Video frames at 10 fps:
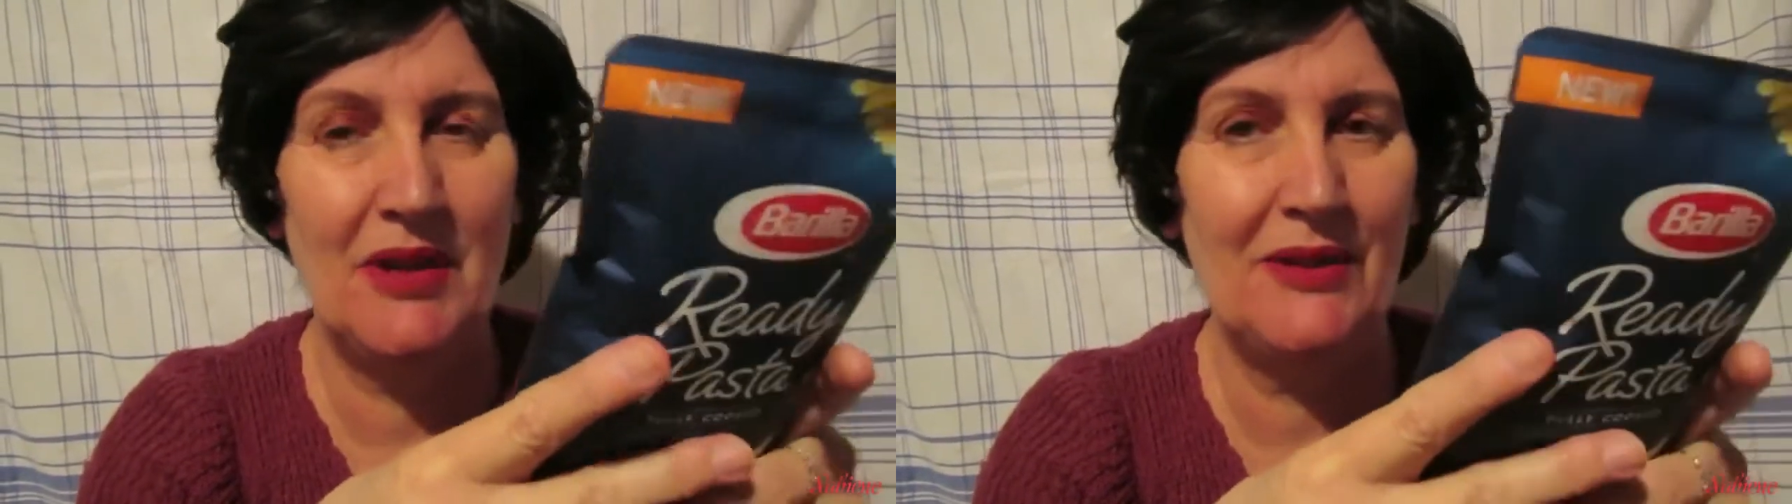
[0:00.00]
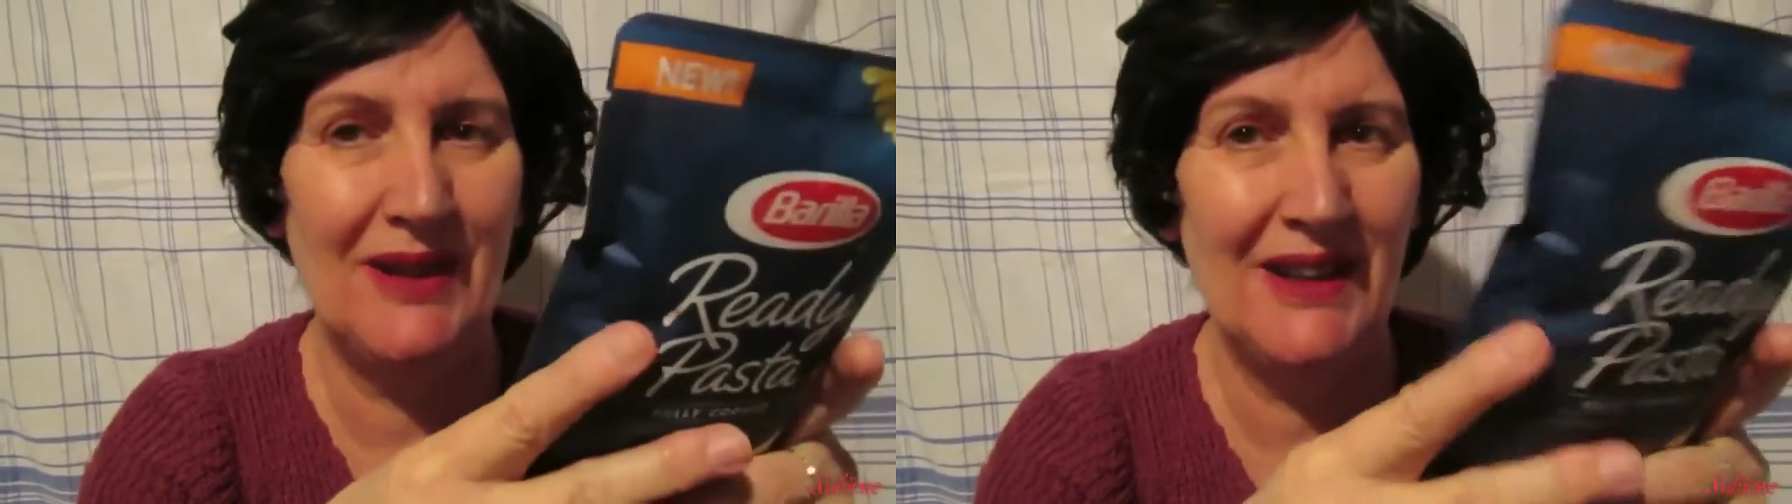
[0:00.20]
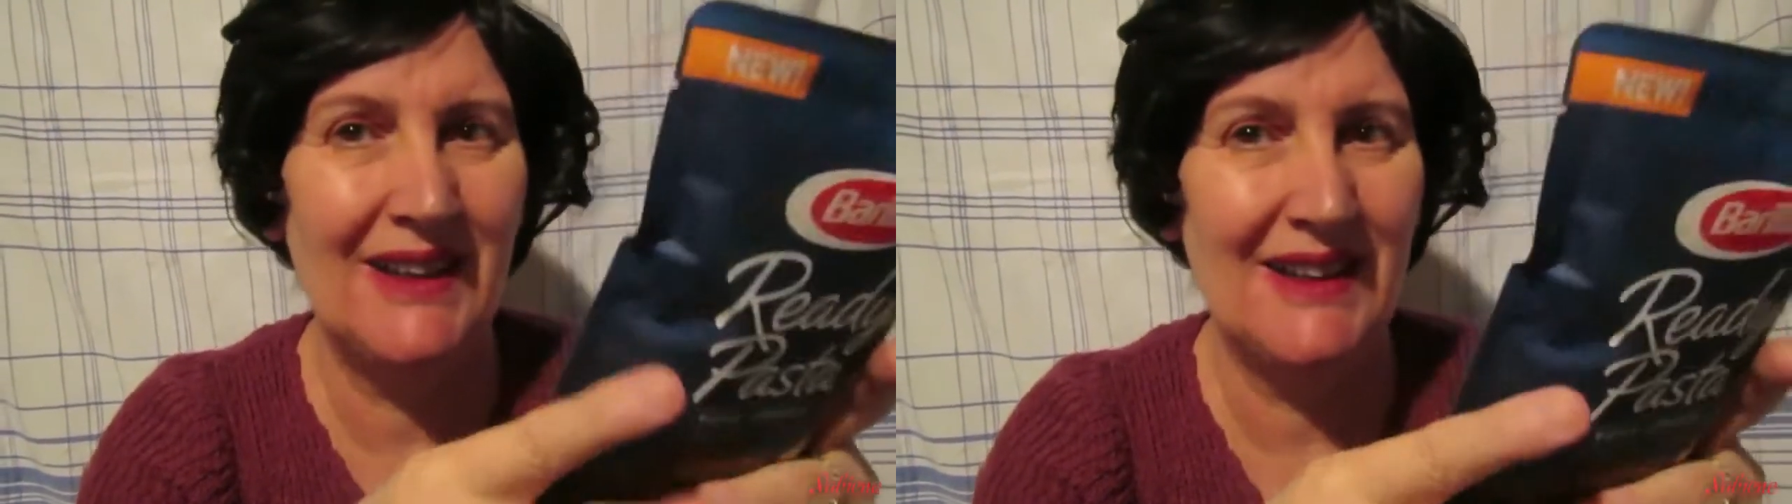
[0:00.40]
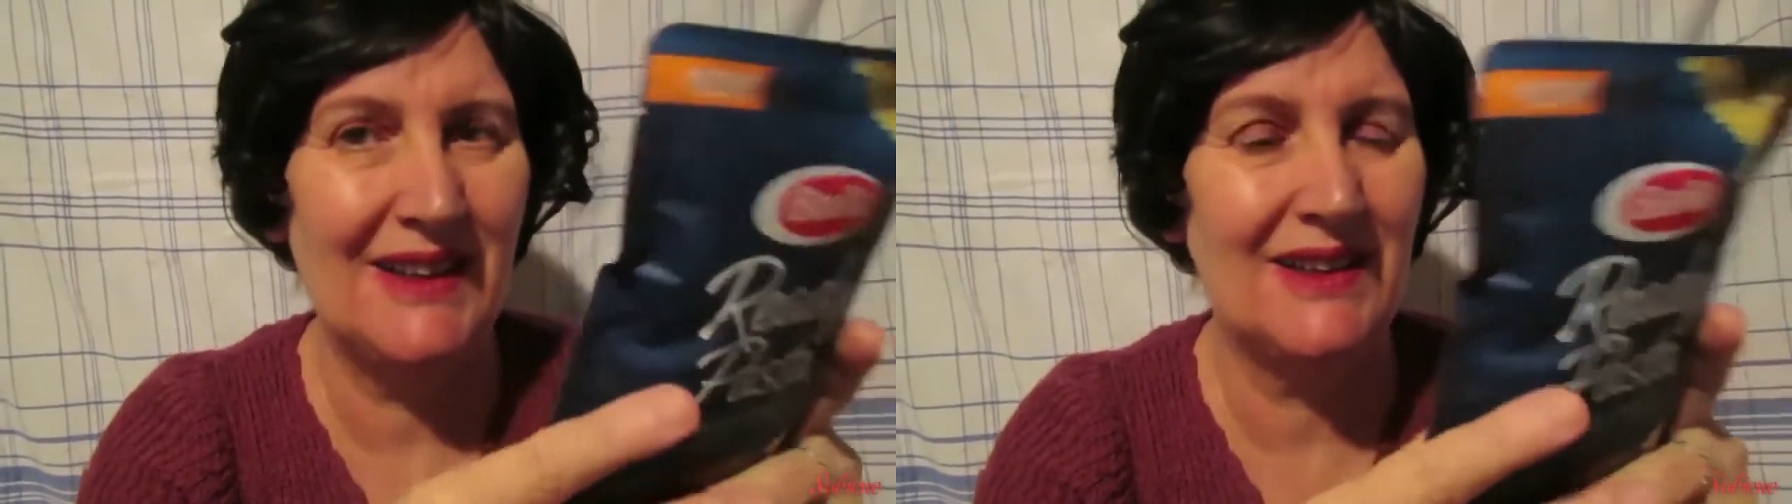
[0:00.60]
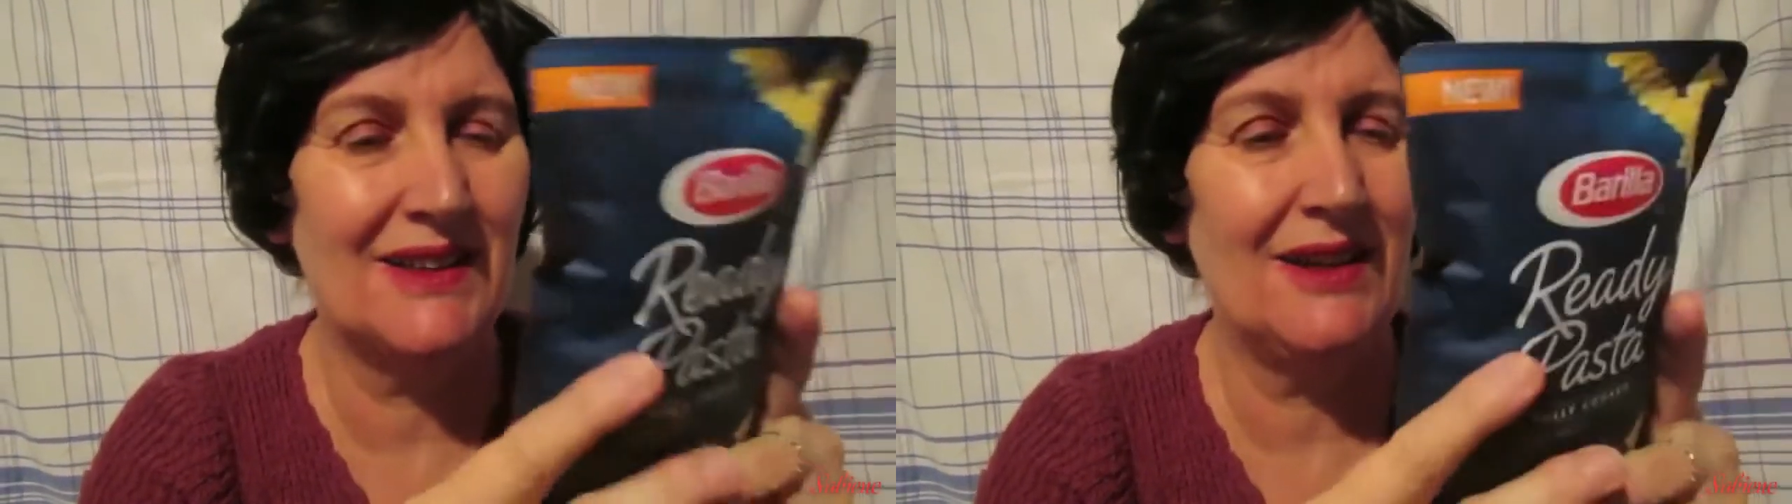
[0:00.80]

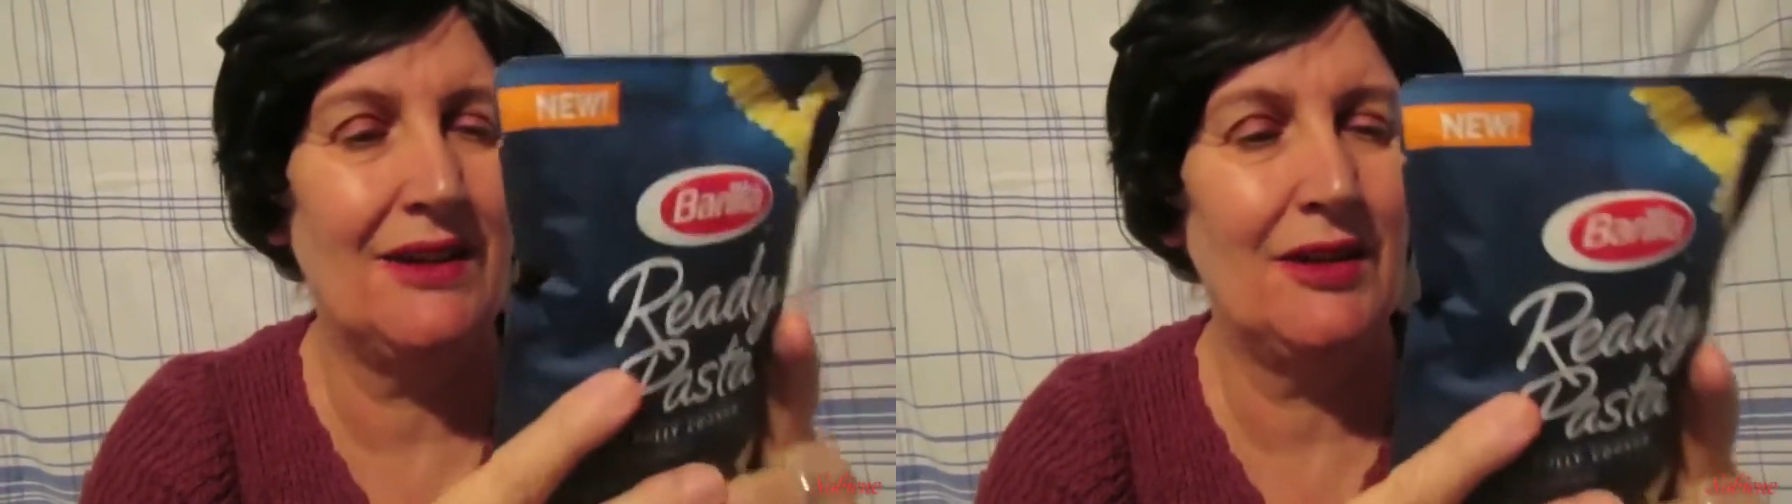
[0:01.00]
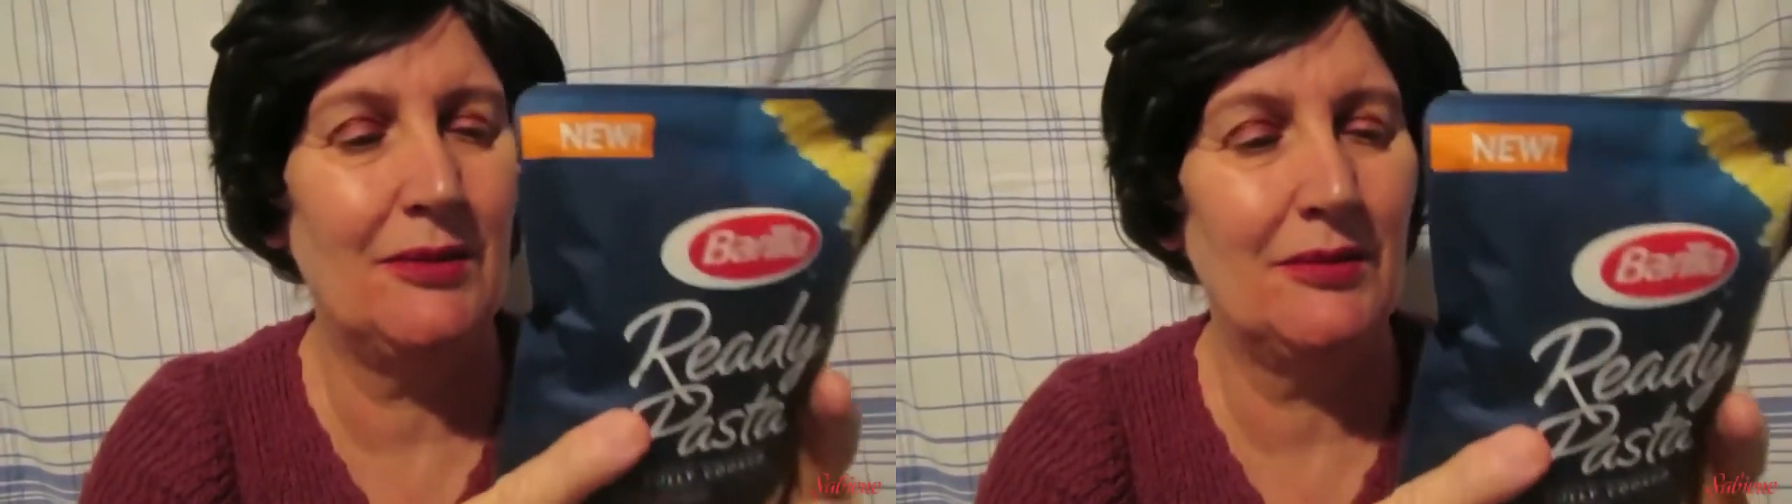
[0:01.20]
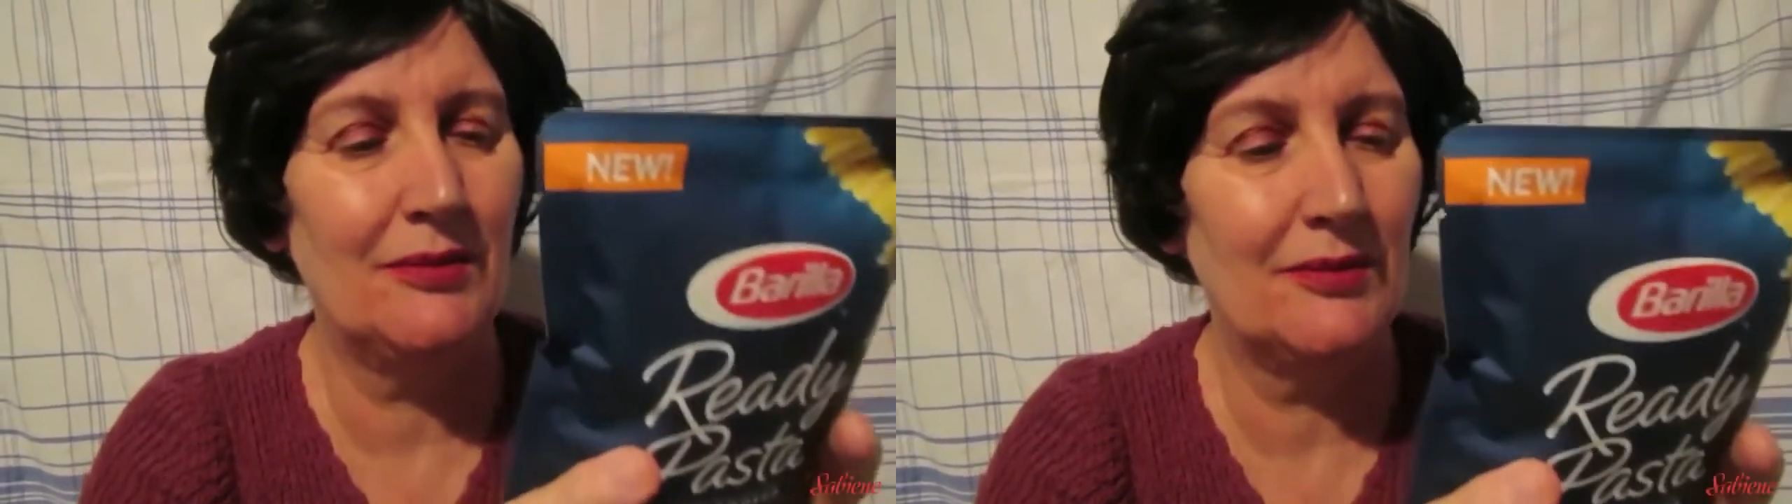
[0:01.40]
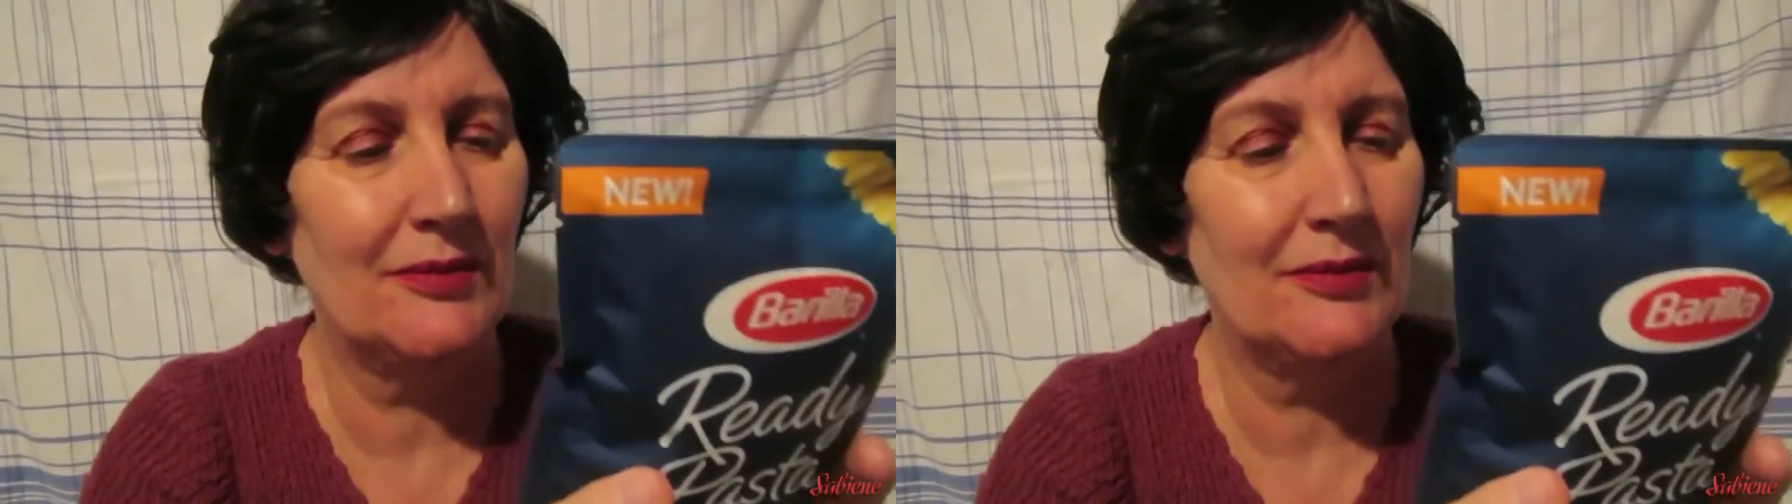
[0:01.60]
barilla.com.